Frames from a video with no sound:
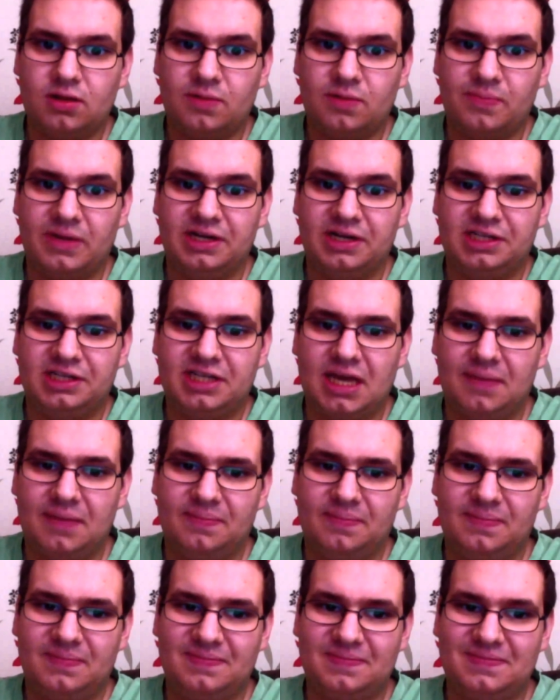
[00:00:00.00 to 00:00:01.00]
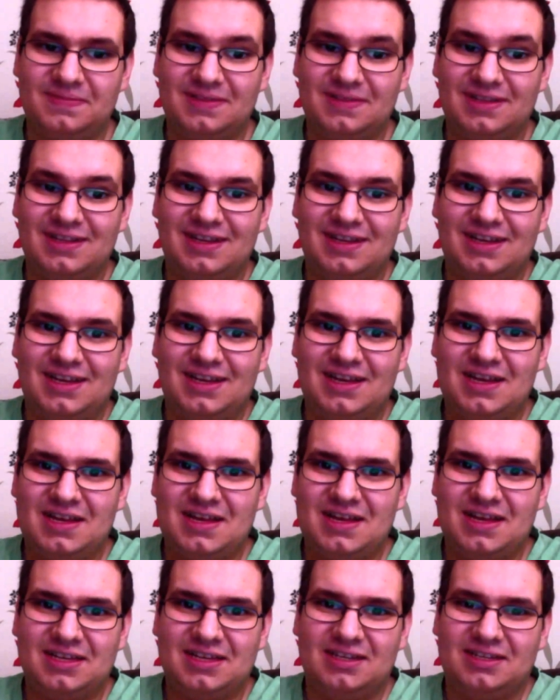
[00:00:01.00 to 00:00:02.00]
Managed to get
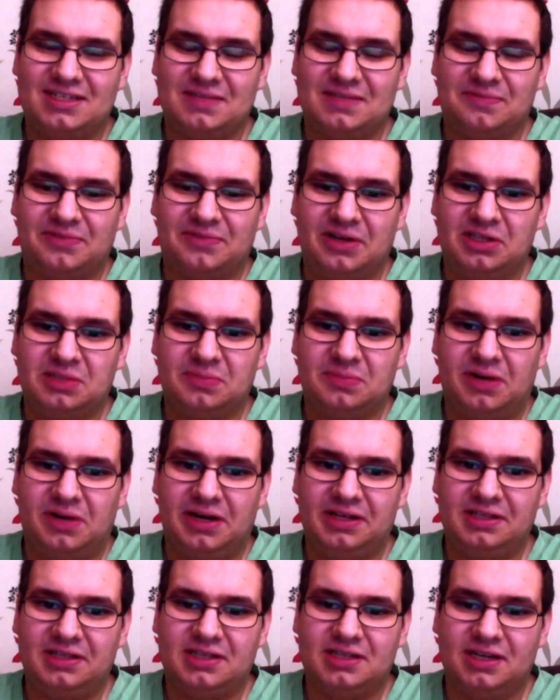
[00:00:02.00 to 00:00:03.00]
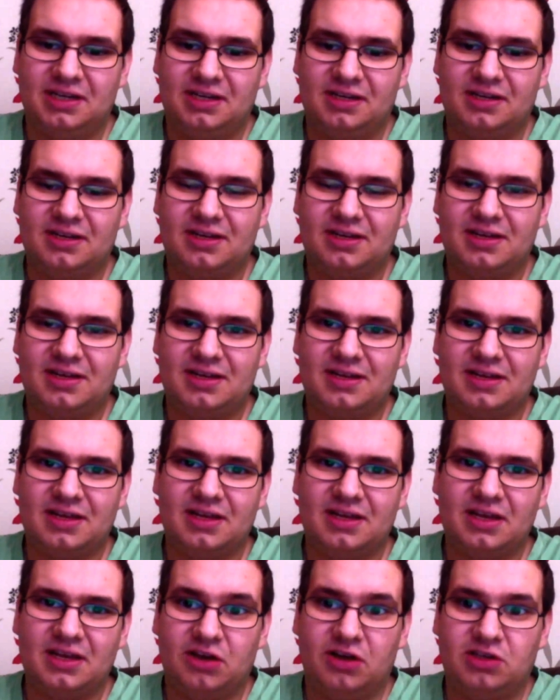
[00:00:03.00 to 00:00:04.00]
some friends of mine to
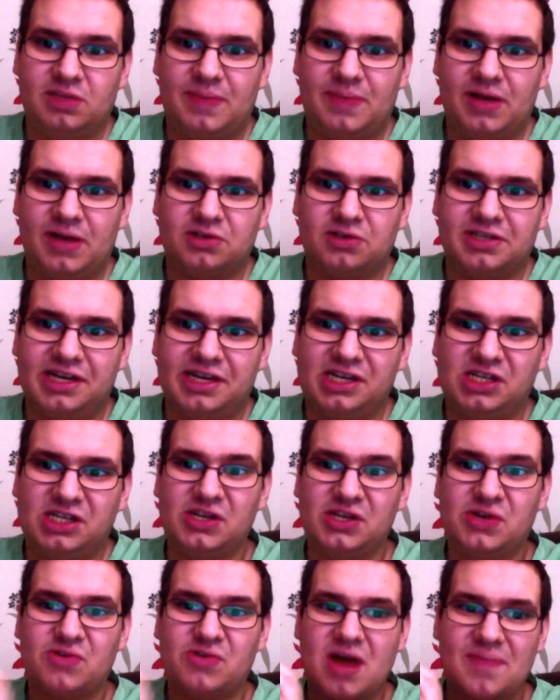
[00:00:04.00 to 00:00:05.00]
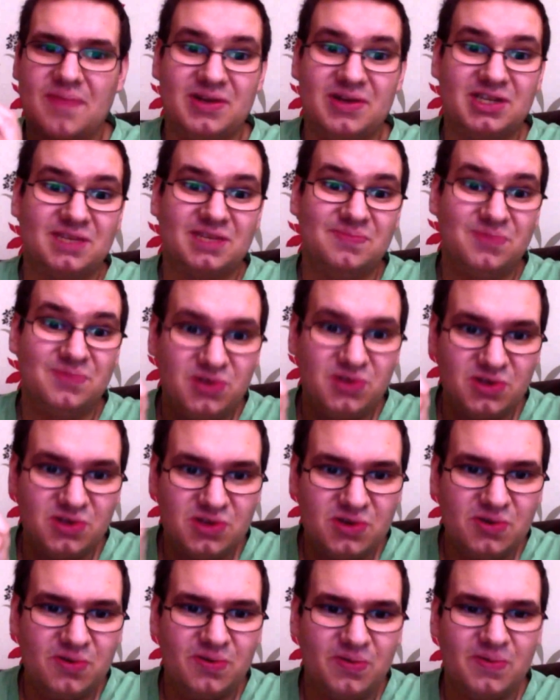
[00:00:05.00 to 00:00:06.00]
go to the petrol station and grab some
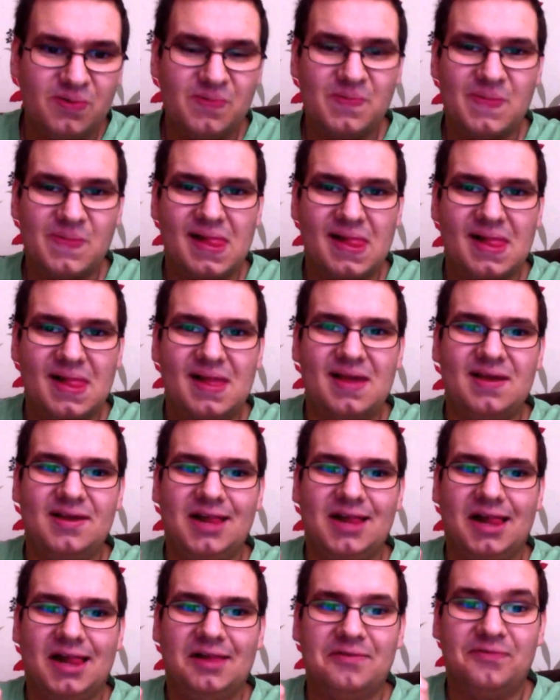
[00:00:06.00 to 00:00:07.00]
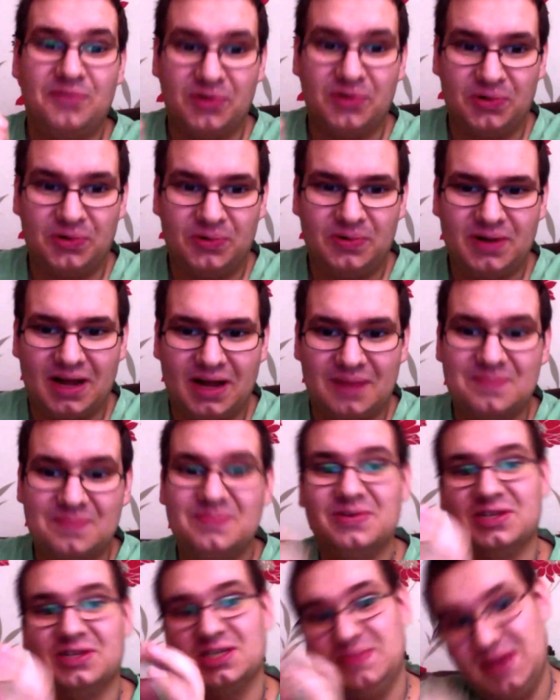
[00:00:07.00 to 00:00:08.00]
new fuel and
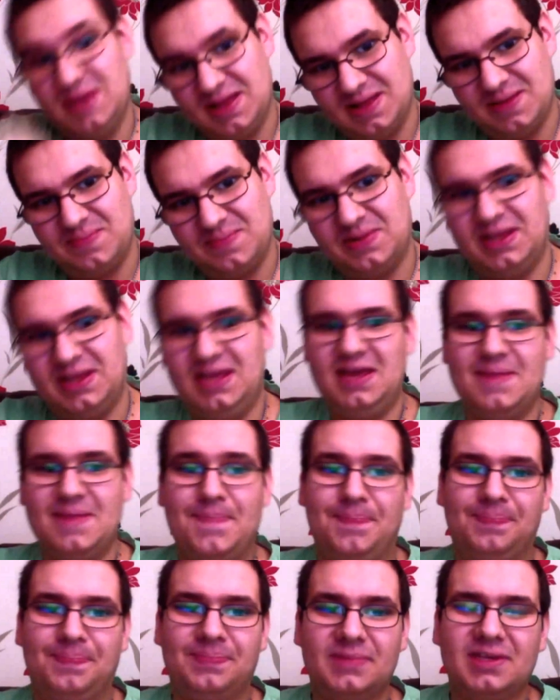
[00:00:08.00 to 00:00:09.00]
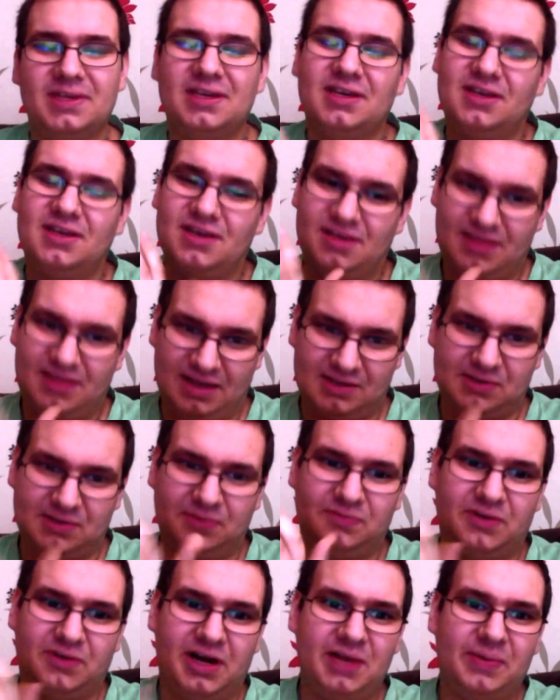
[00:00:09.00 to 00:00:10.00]
put it in. That's all
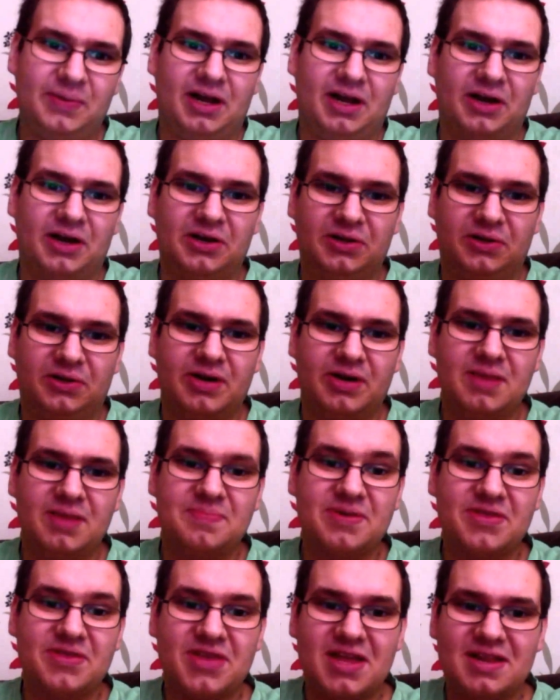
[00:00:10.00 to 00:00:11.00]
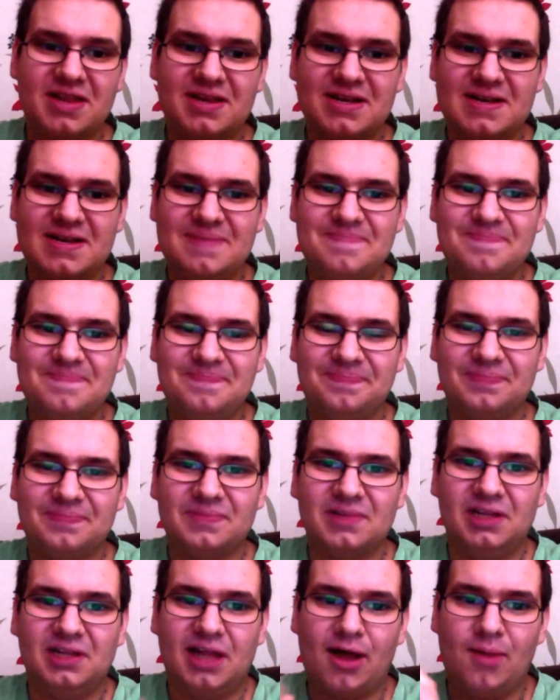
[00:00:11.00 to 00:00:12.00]
fine, went hunky dory. But then,
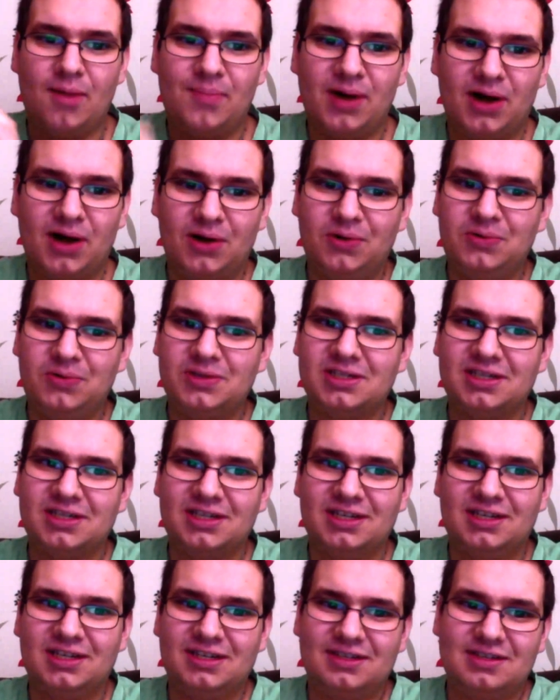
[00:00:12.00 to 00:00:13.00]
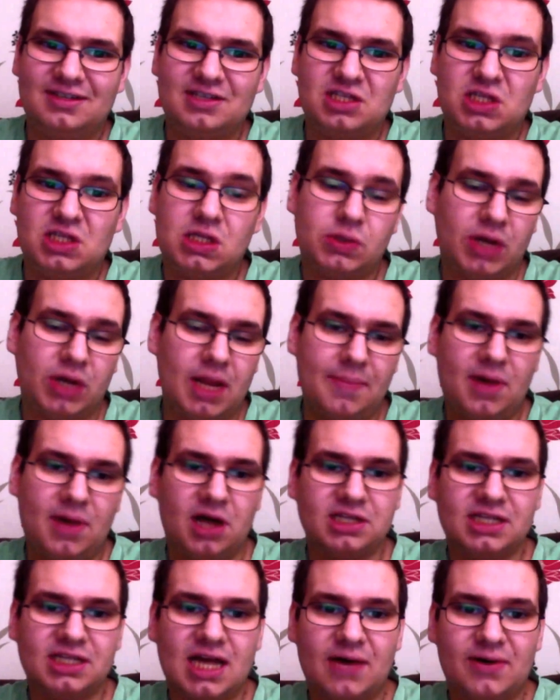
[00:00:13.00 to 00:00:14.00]
lo and behold, 20
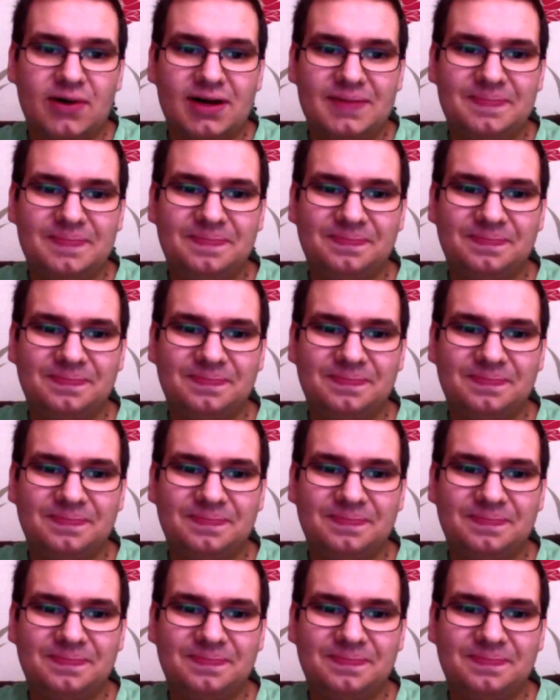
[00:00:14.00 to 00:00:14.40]
miles an hour